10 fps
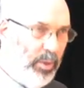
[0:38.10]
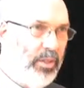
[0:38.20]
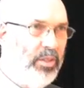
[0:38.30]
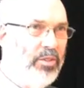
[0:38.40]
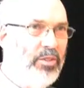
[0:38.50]

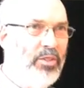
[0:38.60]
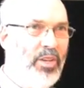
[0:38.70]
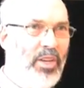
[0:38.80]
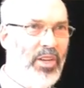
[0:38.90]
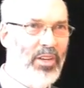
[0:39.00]
but there's
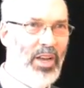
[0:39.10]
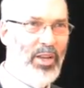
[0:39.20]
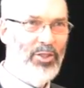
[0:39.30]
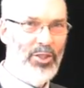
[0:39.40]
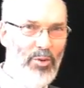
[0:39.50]

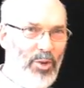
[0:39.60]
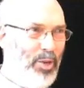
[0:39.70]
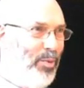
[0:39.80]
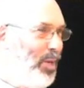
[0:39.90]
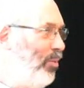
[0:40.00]
so
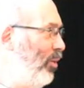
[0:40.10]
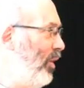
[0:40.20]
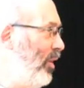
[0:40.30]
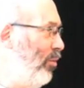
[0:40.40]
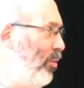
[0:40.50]
many
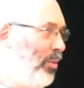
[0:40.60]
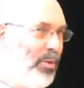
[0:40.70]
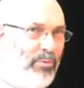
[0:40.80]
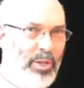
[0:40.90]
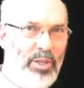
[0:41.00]
people that it would be
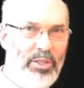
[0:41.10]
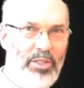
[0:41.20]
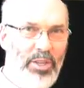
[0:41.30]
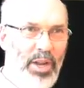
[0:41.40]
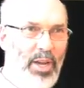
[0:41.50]

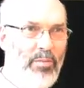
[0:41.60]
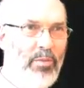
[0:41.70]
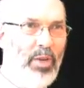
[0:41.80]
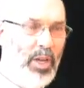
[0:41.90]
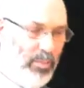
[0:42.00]
invidious to
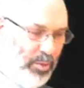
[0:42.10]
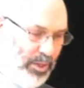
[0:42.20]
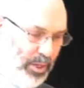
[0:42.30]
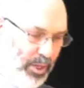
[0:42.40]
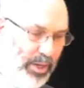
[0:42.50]
name any
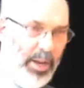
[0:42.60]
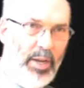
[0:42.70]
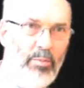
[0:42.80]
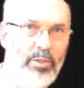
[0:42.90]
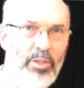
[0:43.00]
particular
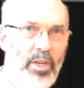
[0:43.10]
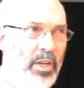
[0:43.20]
names.